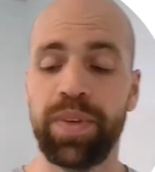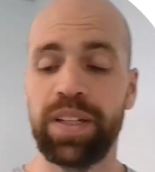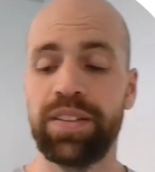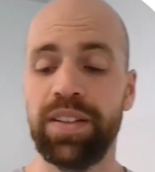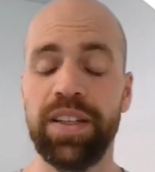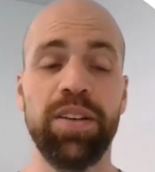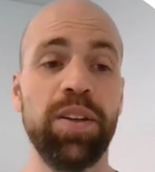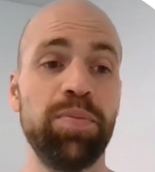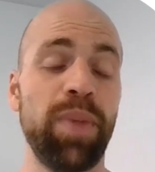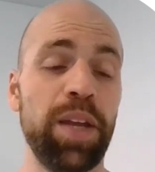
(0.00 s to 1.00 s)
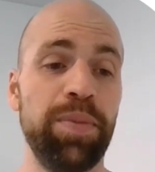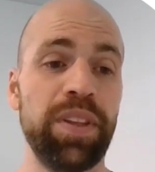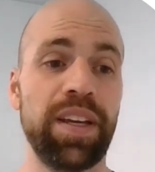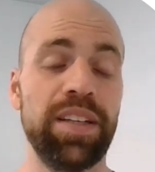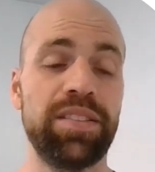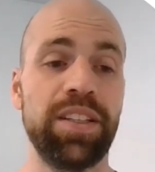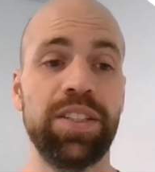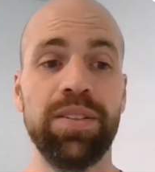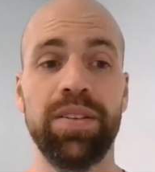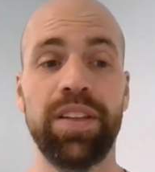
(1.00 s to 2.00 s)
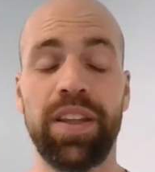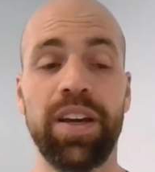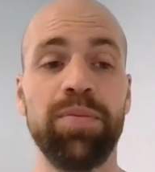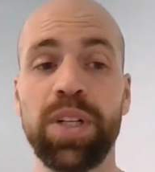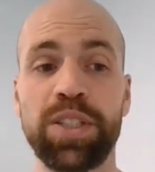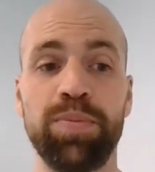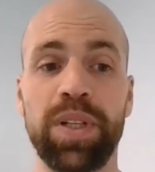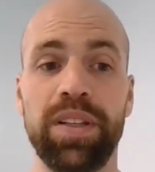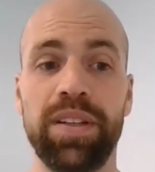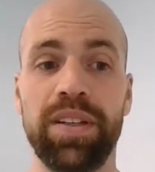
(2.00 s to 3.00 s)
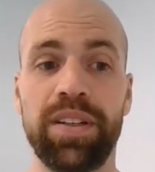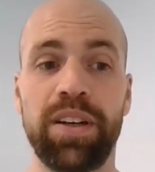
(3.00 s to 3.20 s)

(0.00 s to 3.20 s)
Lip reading: but it might be the case that there are multiple